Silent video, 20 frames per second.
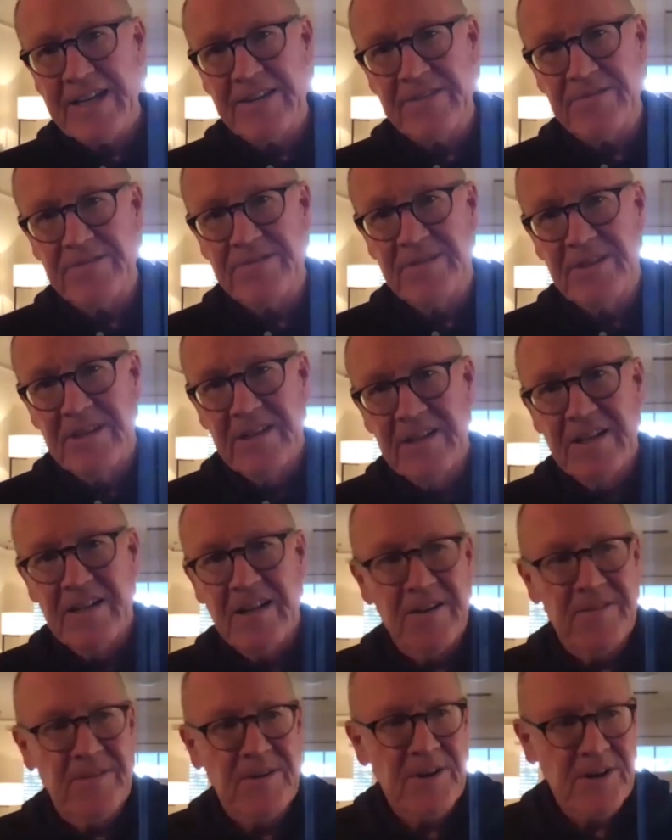of
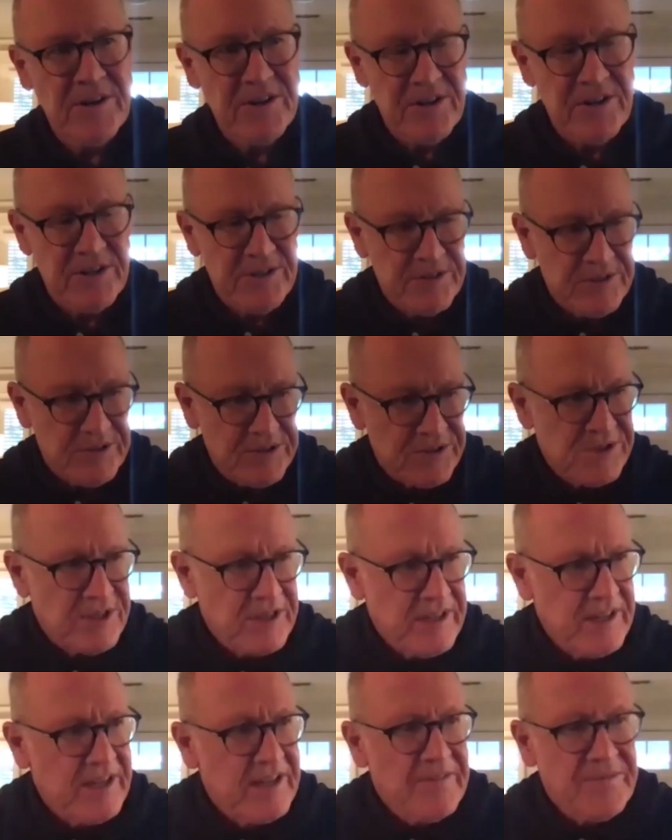her, who's
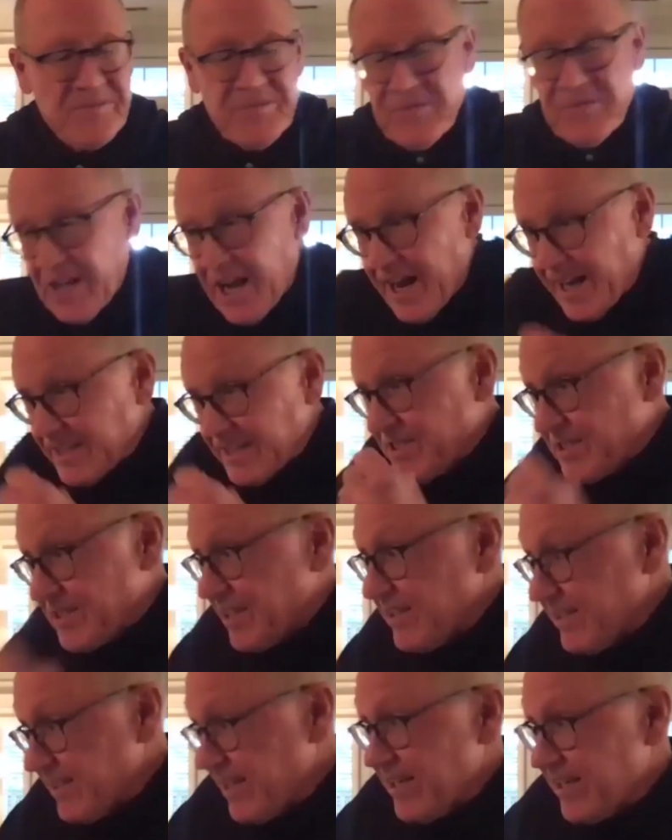
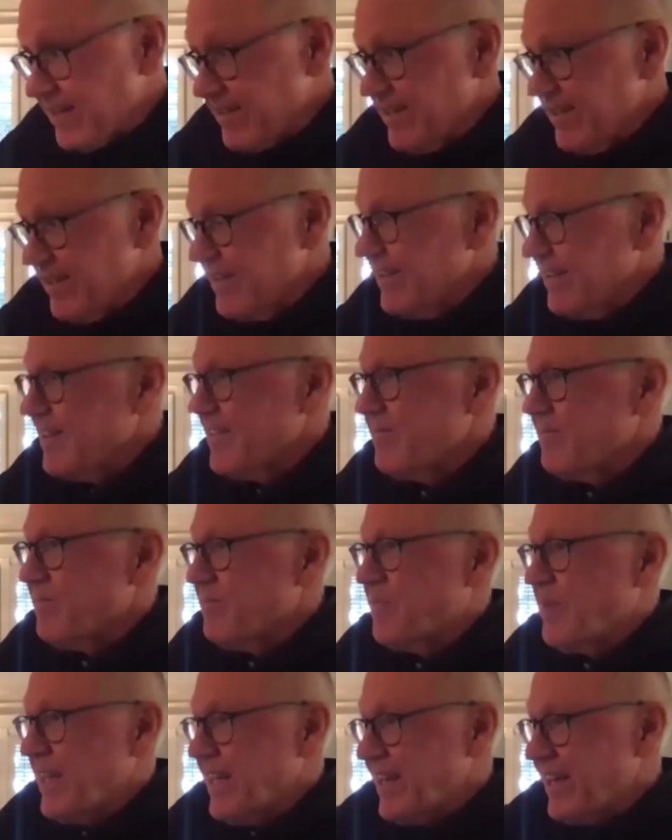constantly
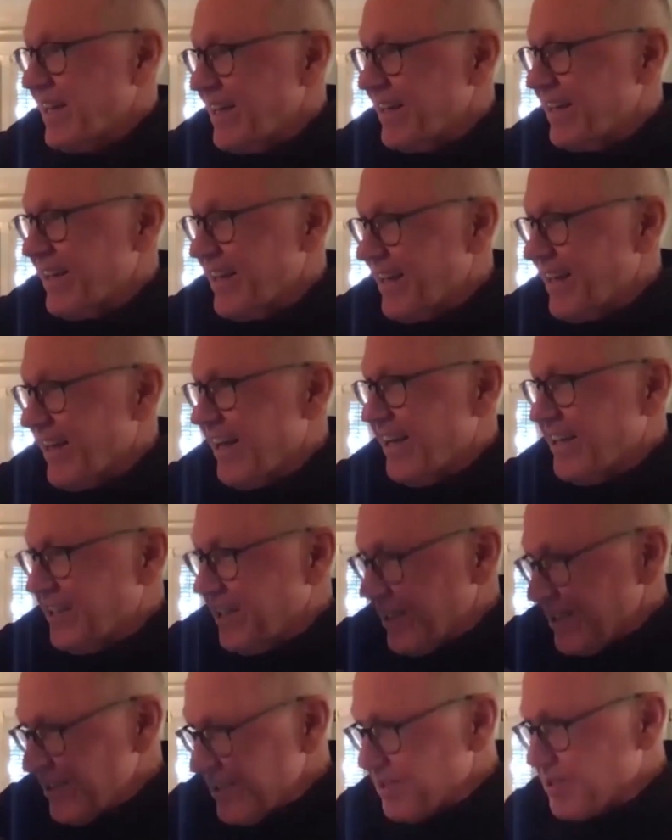being an
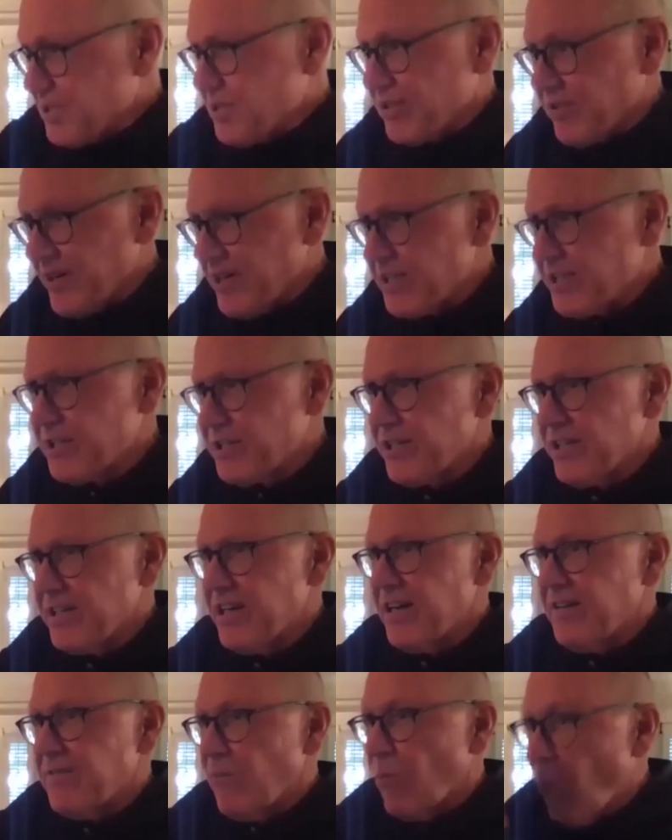illustration
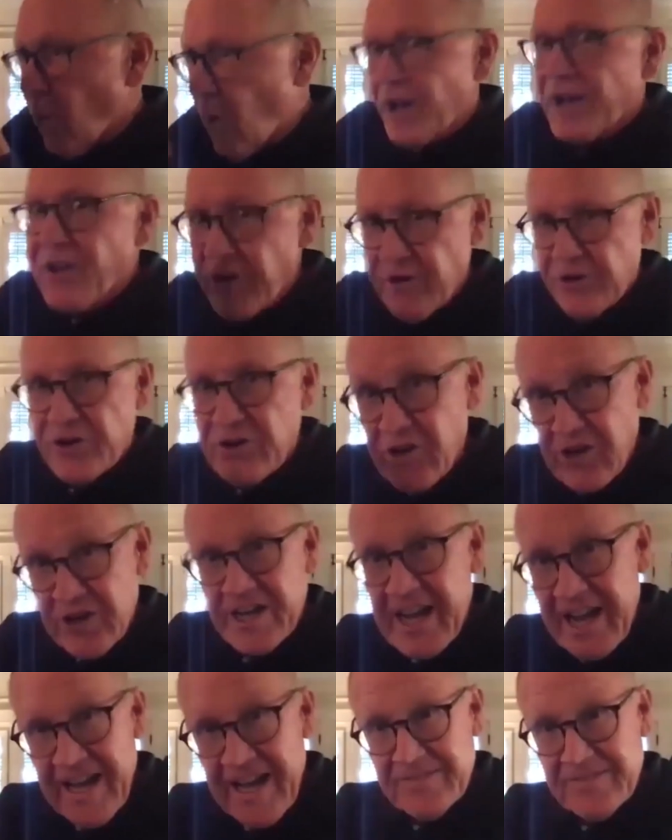of what you're going to
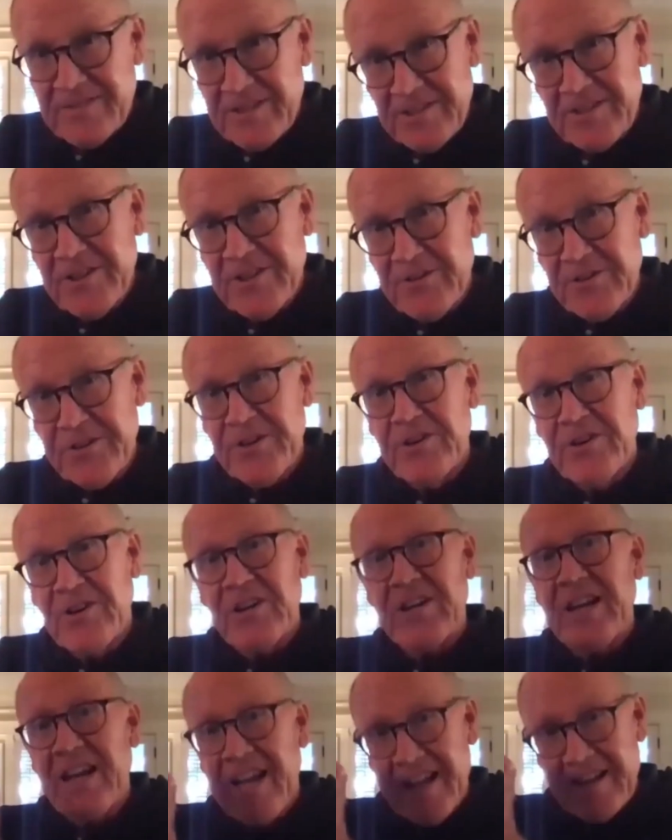have to do. You're
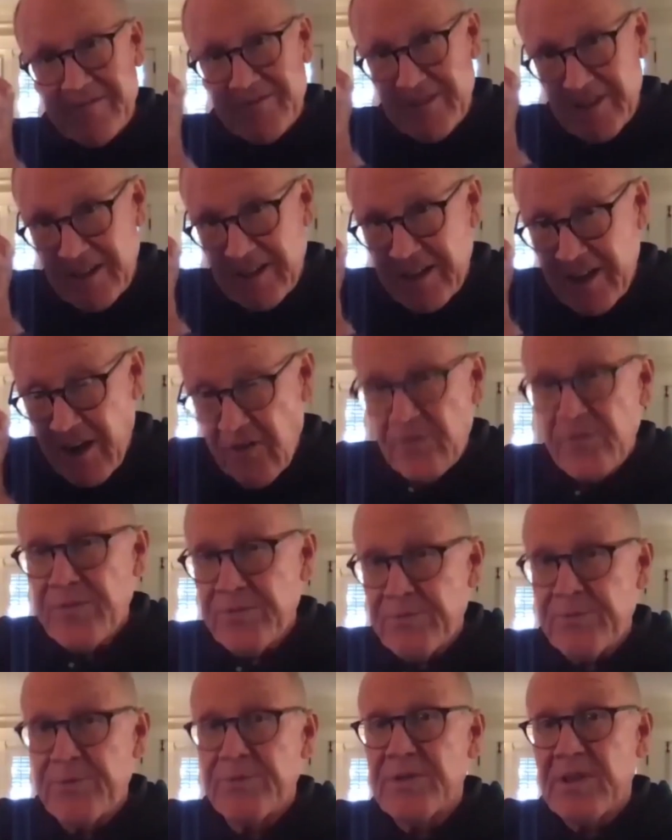going to have to go
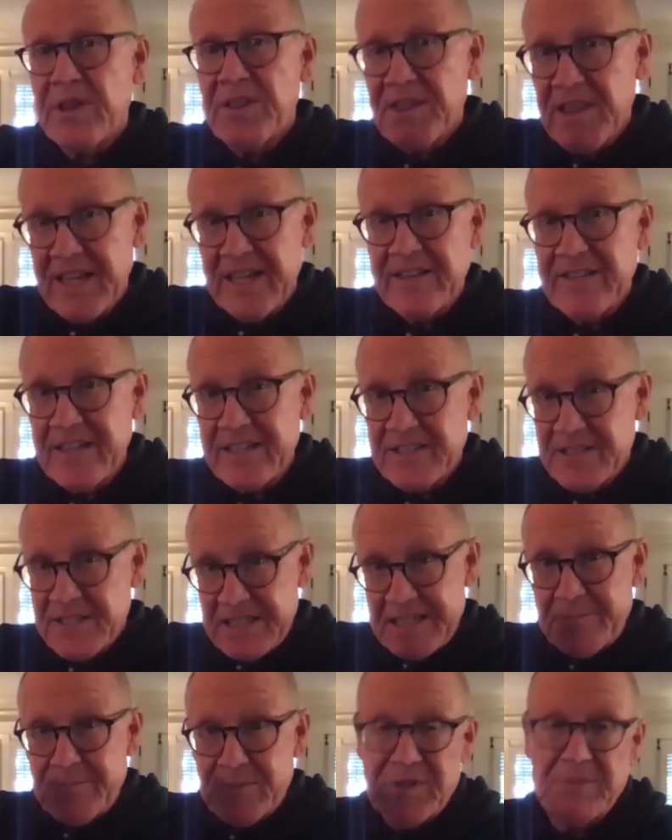through the thing that
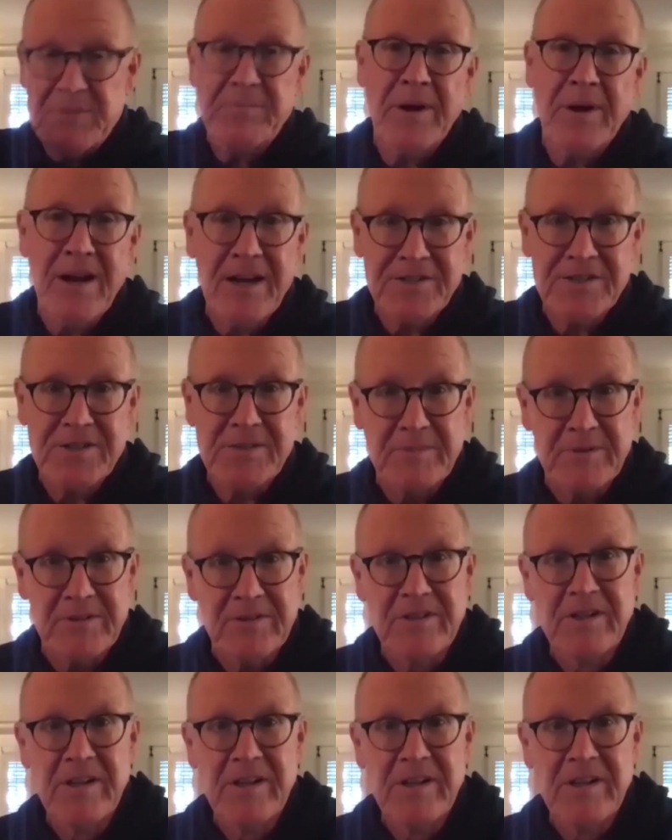seems impossible.